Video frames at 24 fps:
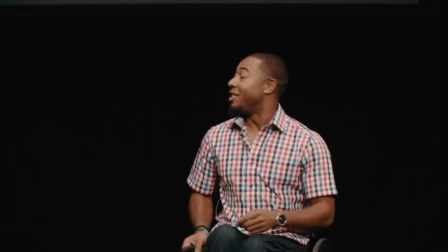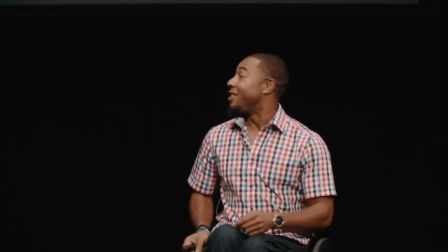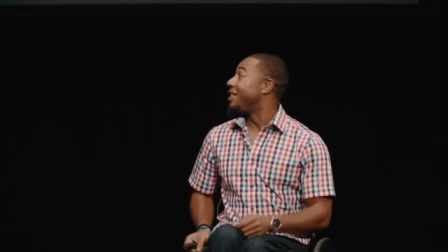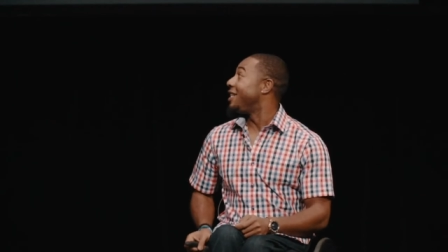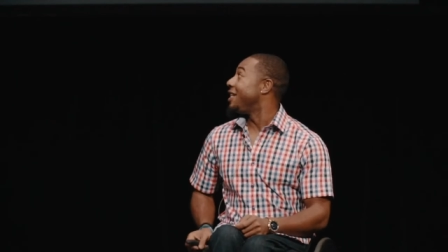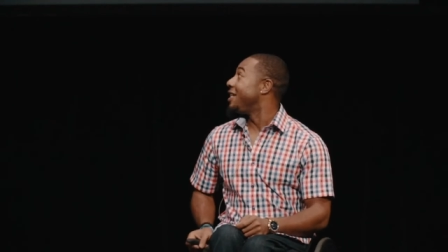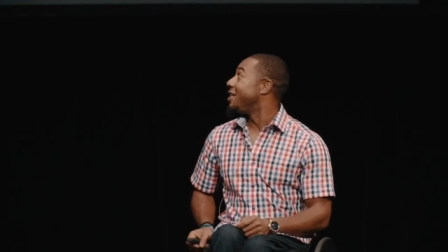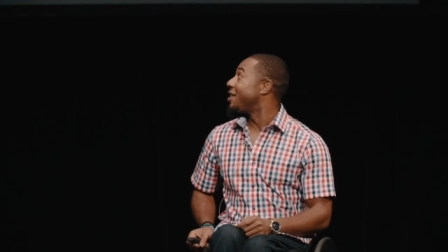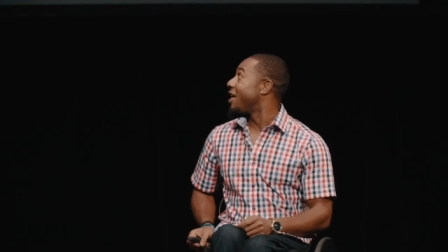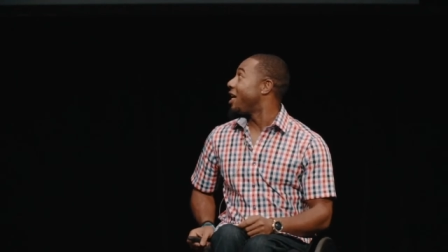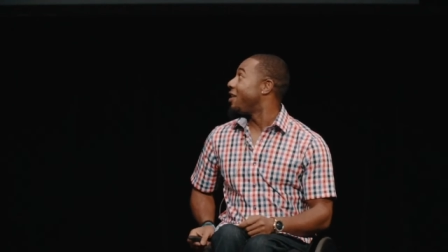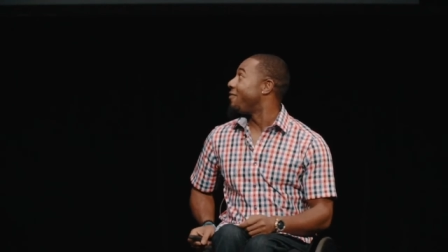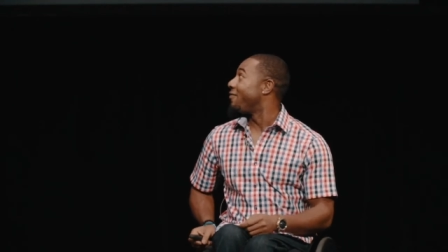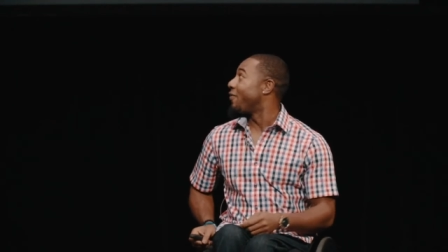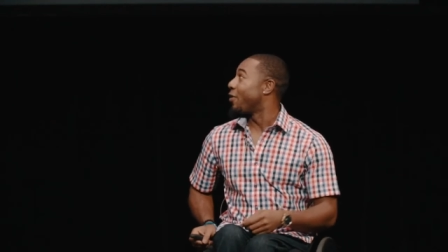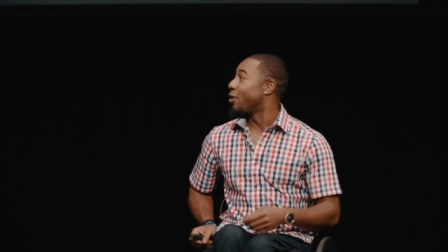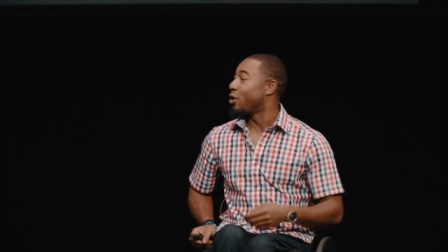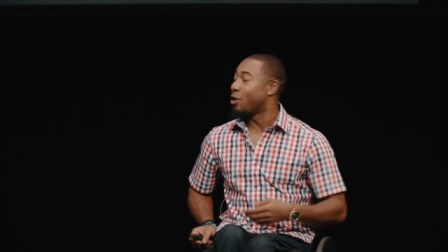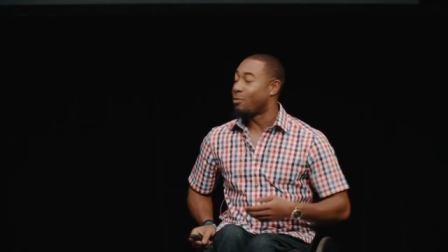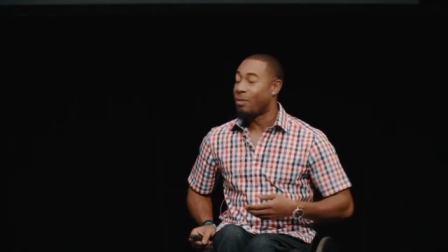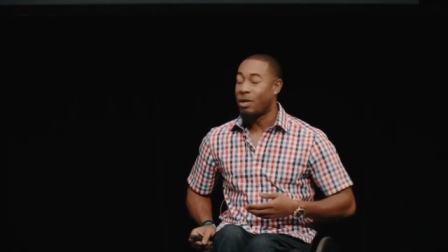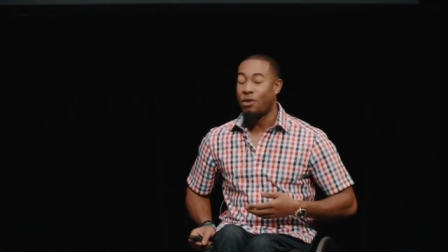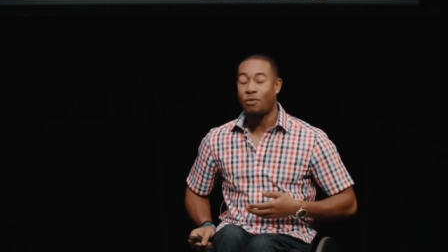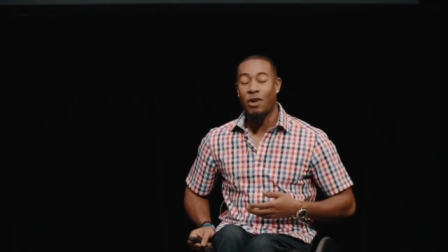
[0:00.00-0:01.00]
T9
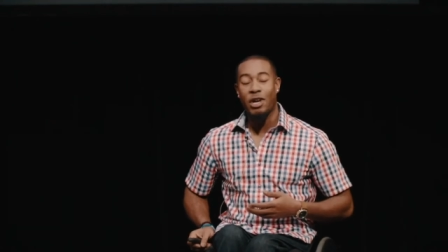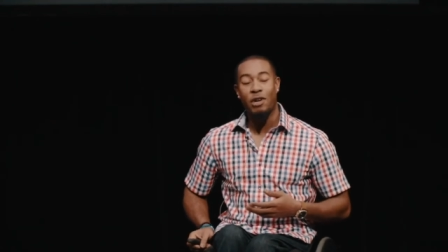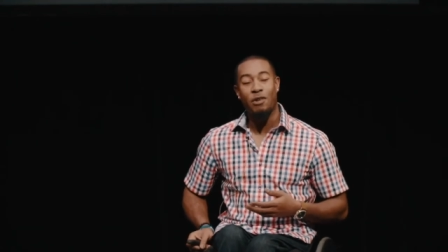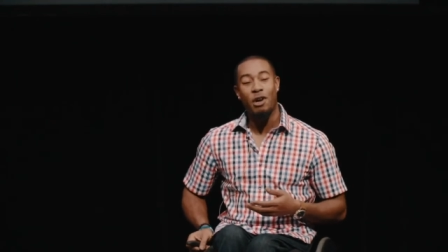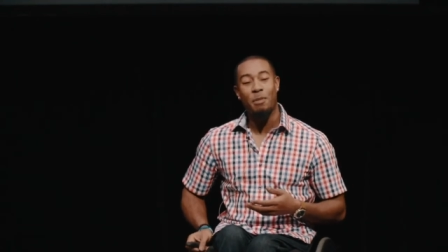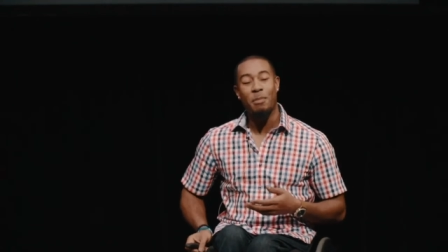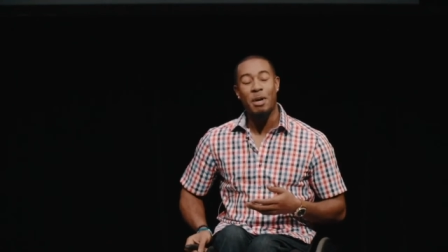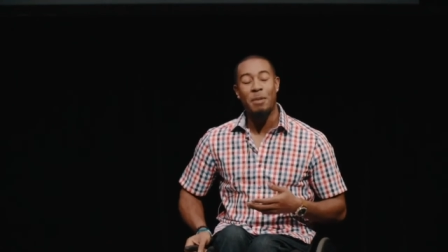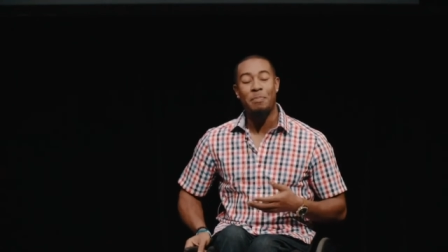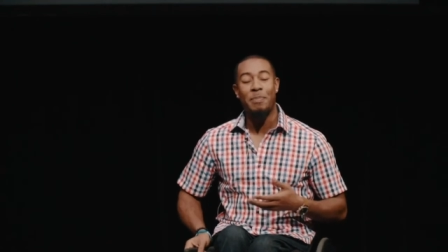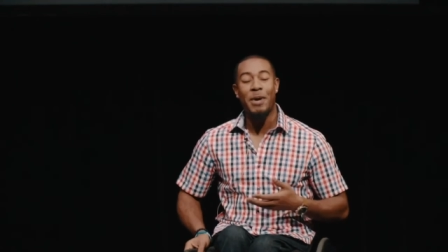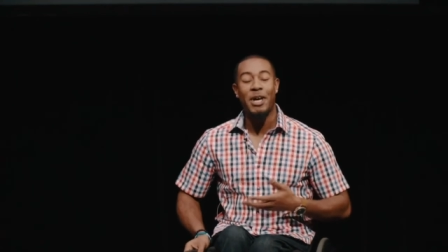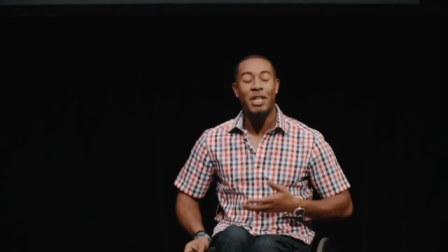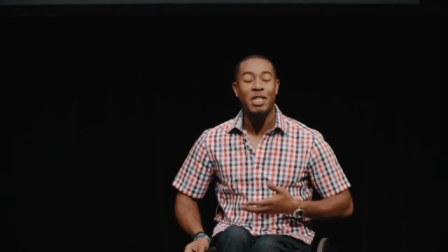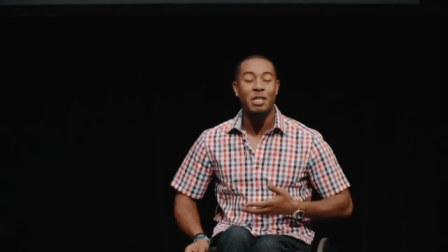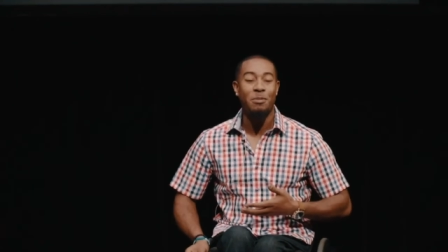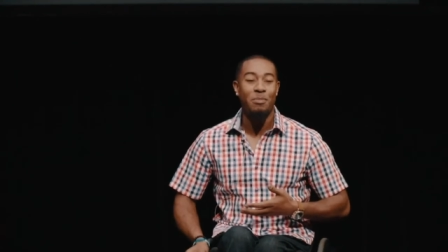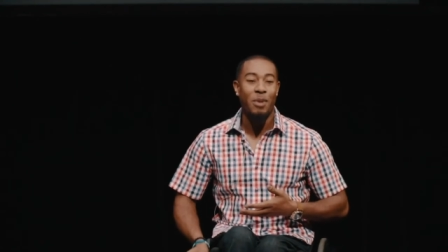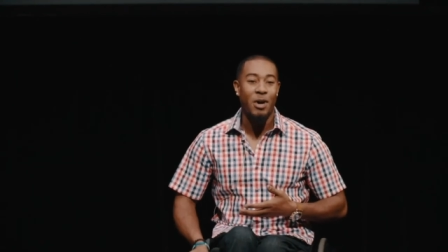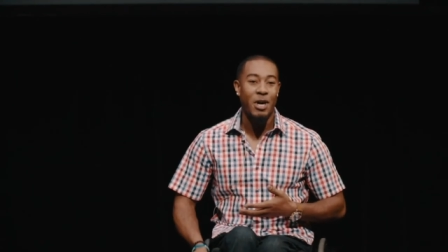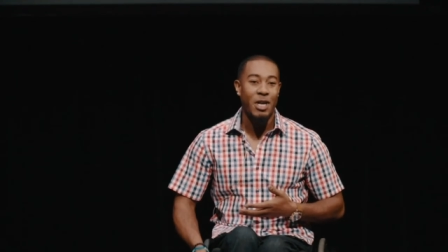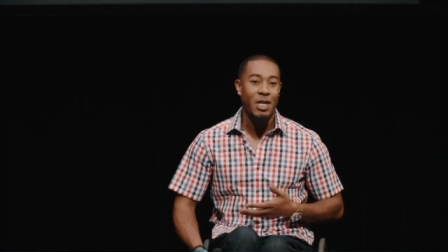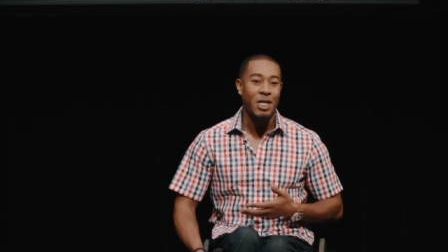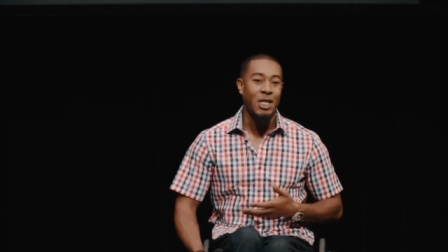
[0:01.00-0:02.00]
vertebrae, right around my belly
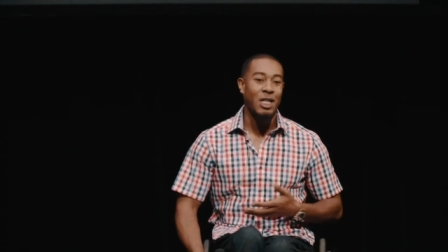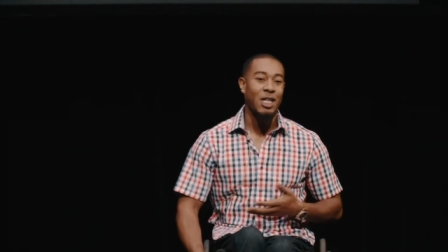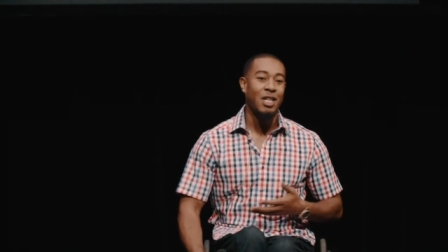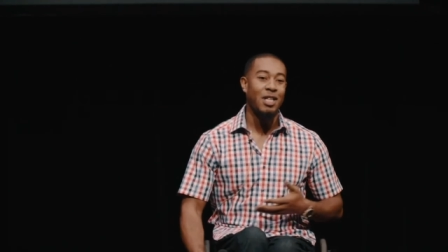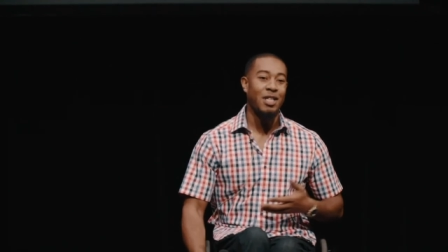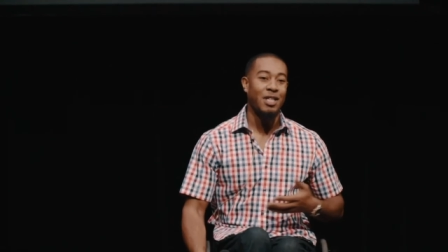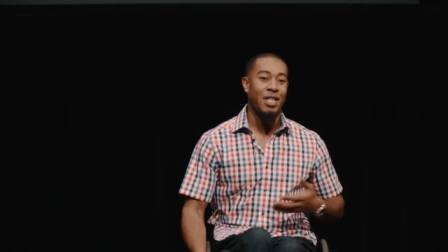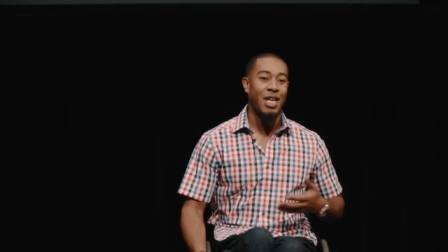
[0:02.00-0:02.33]
button.